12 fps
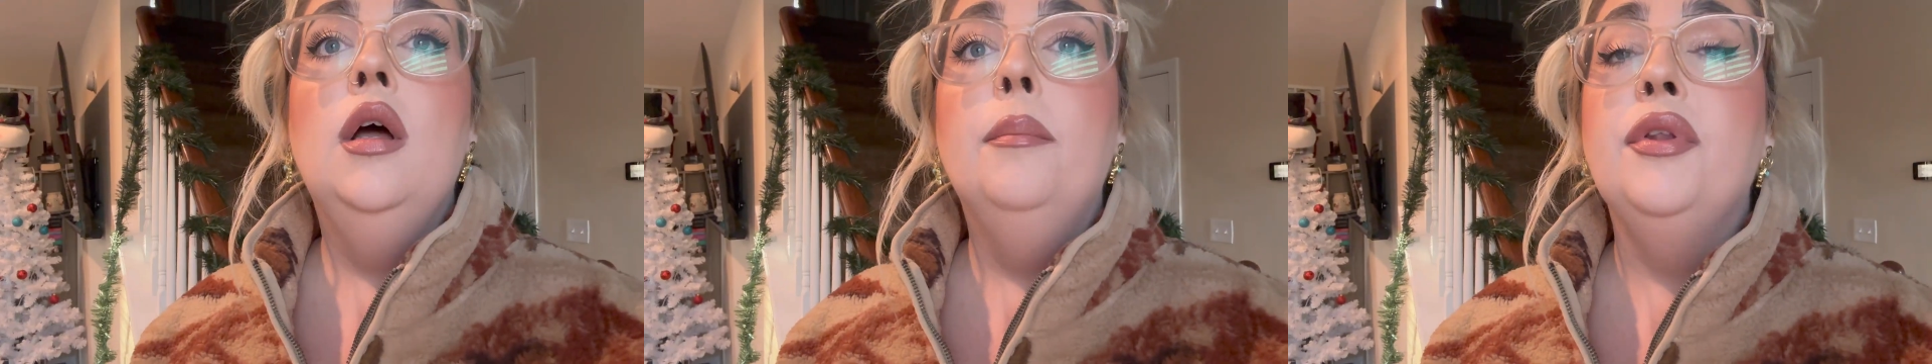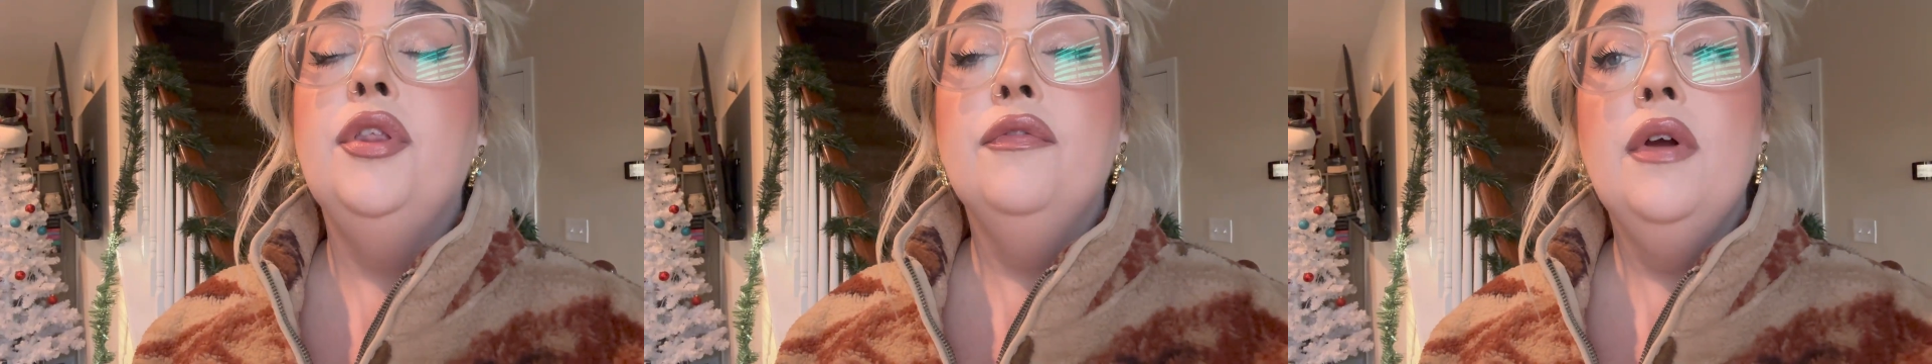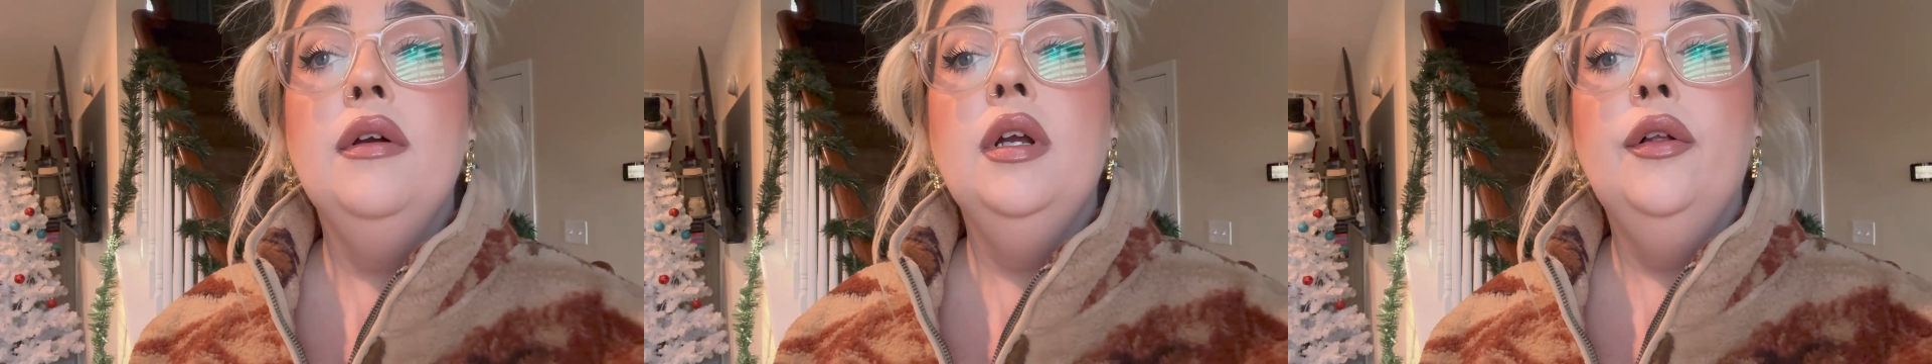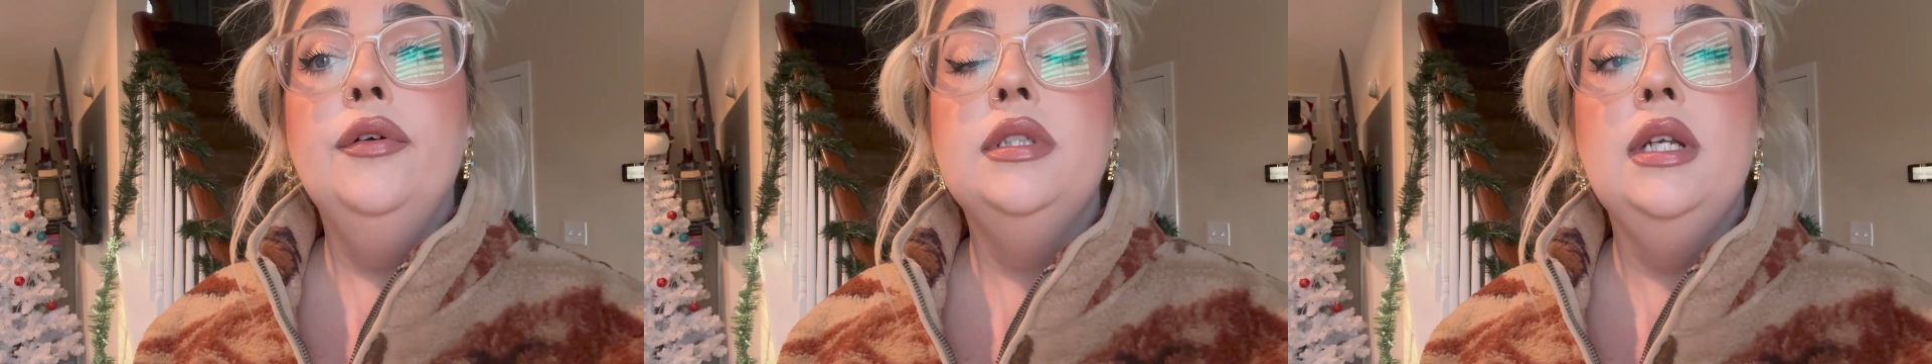But they're very
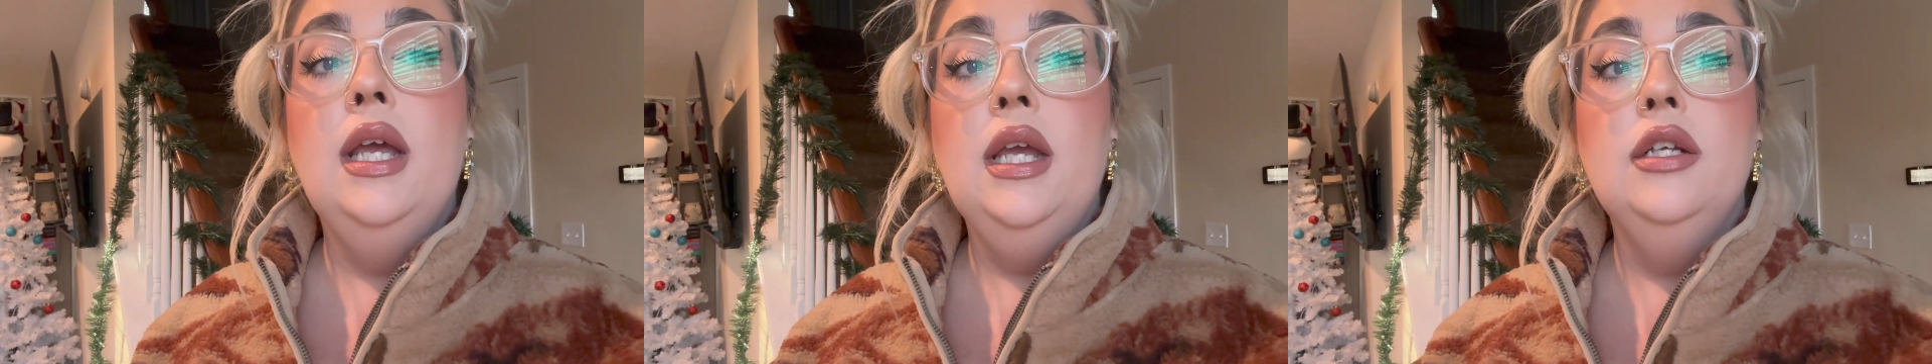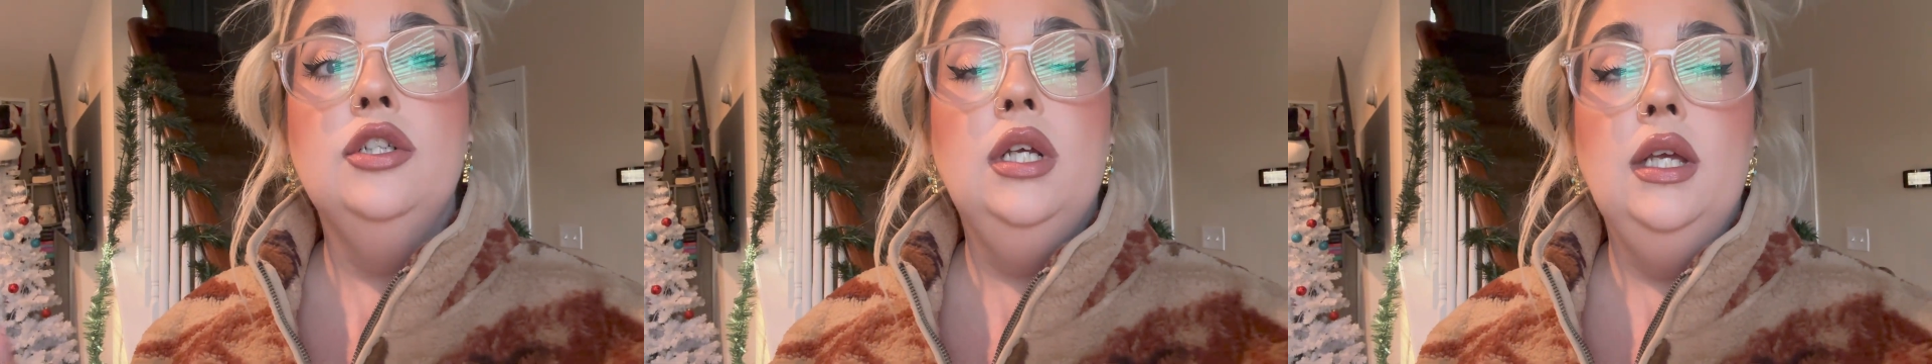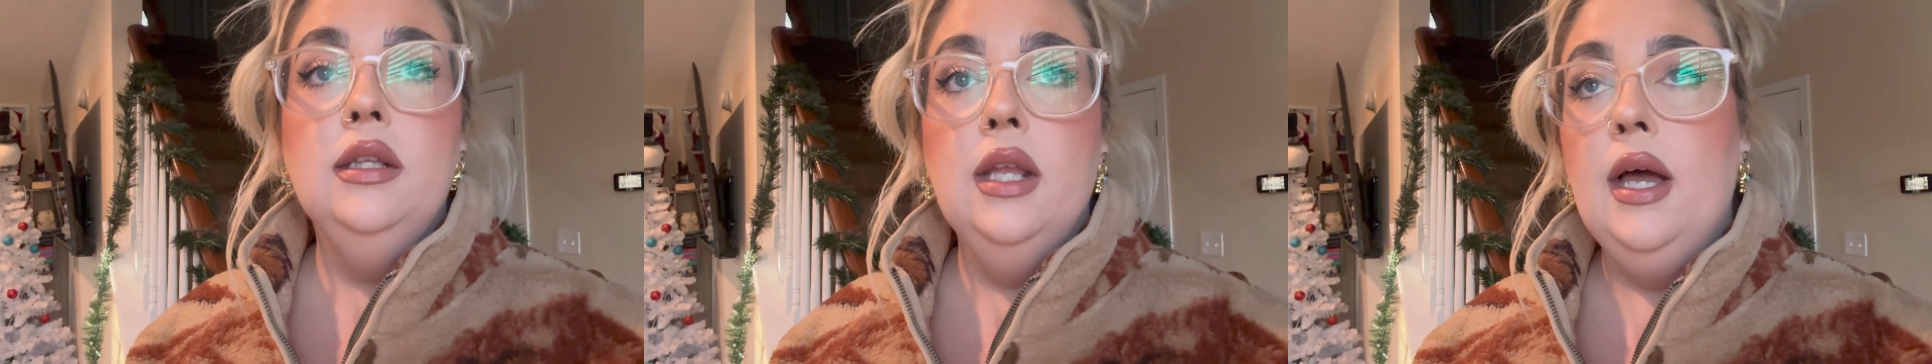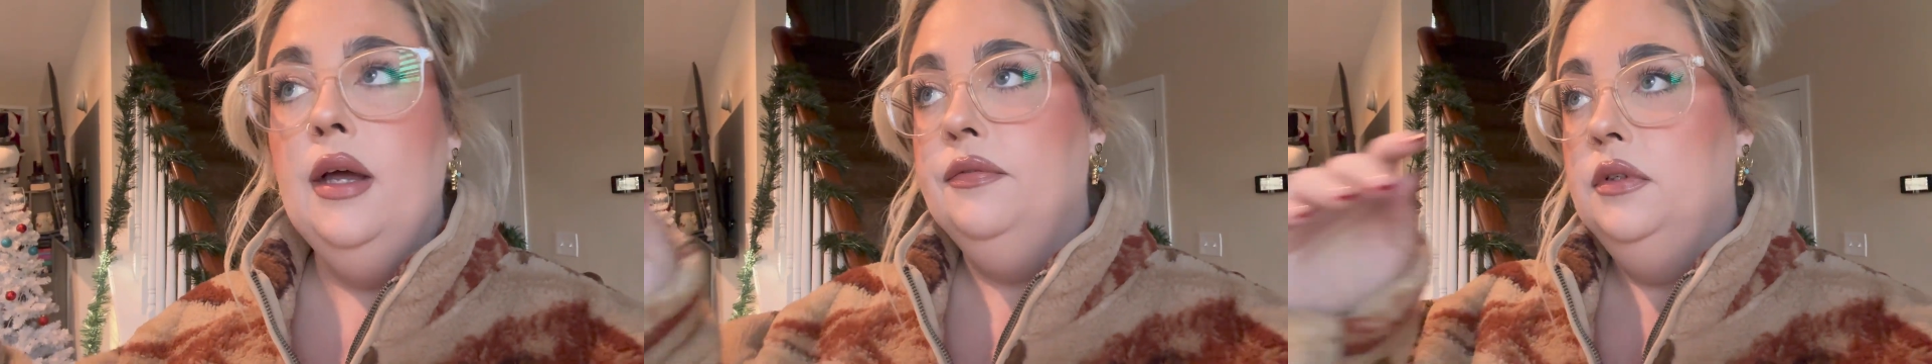close in age. He
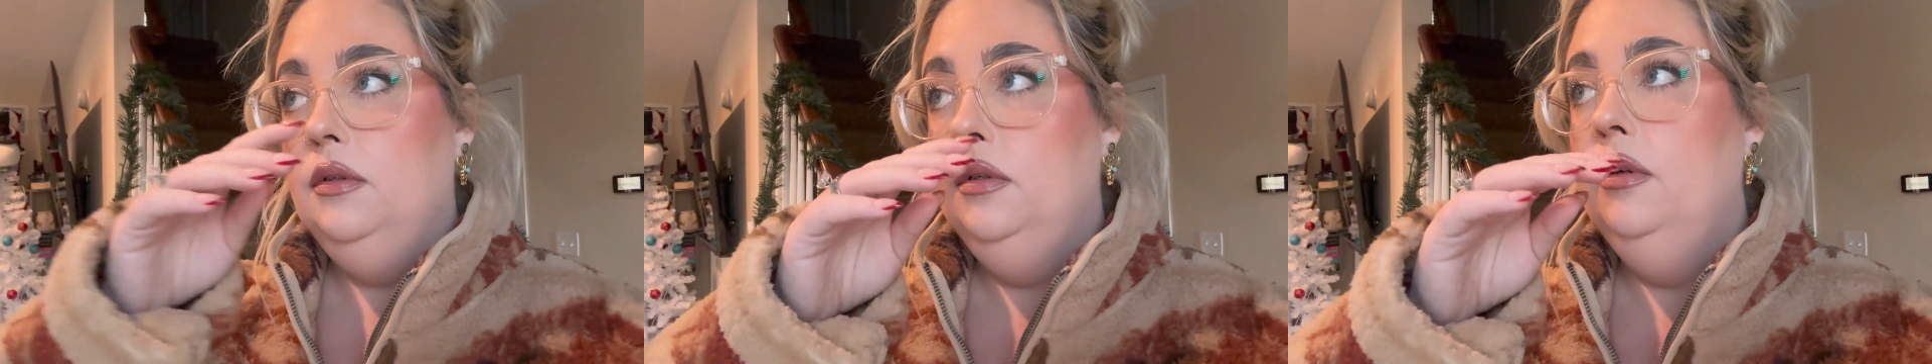left.